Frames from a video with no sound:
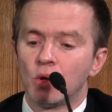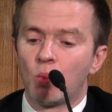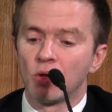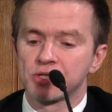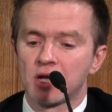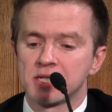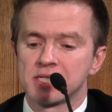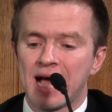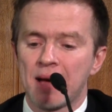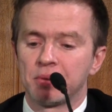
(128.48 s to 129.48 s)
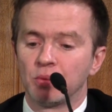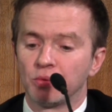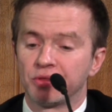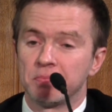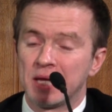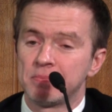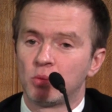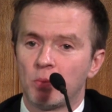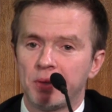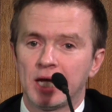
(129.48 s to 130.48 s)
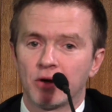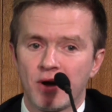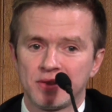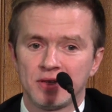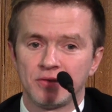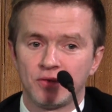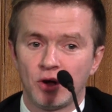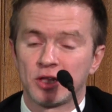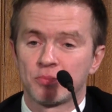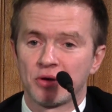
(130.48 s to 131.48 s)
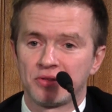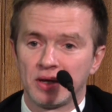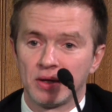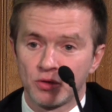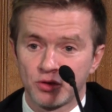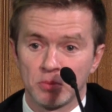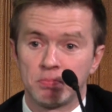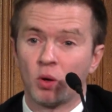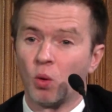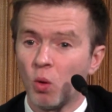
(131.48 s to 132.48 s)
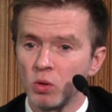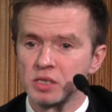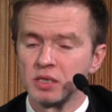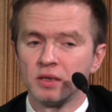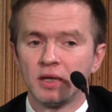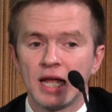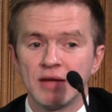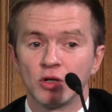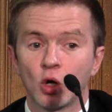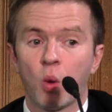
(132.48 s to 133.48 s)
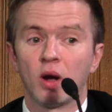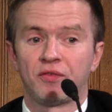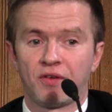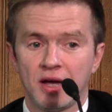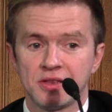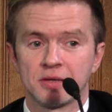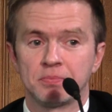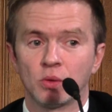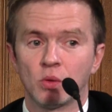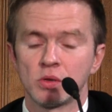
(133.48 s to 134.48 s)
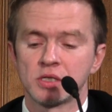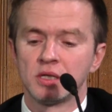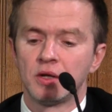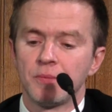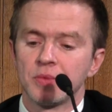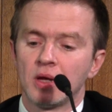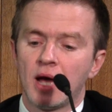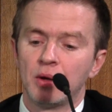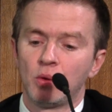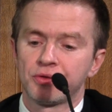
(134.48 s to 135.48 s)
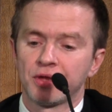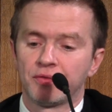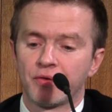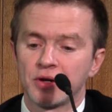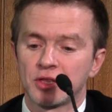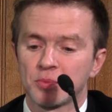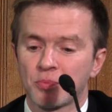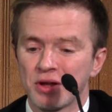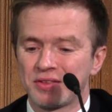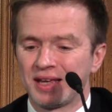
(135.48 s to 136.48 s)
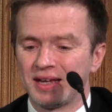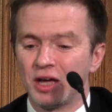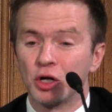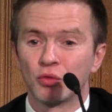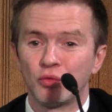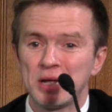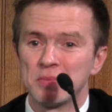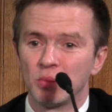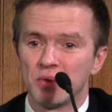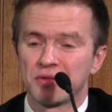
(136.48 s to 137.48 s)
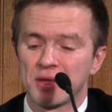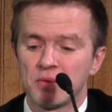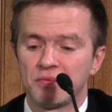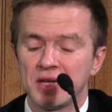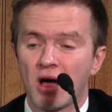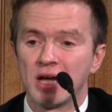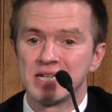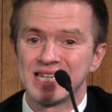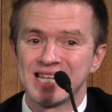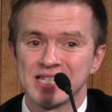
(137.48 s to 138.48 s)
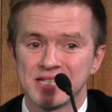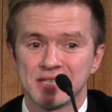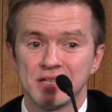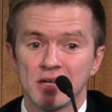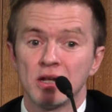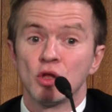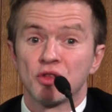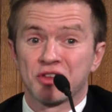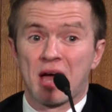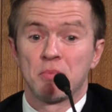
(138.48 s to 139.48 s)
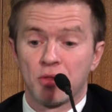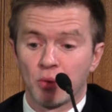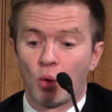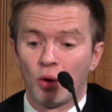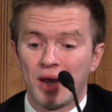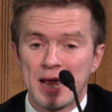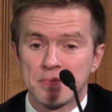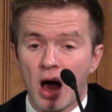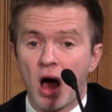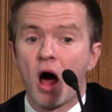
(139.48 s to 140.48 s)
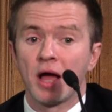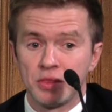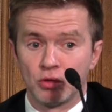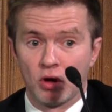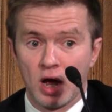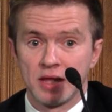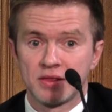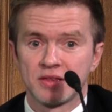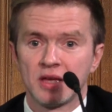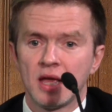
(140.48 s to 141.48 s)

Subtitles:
What started to happen was that people were being arrested for expressing support, even qualified support, and also for expressing agreement with some of the ideas that some thought lay behind the riots.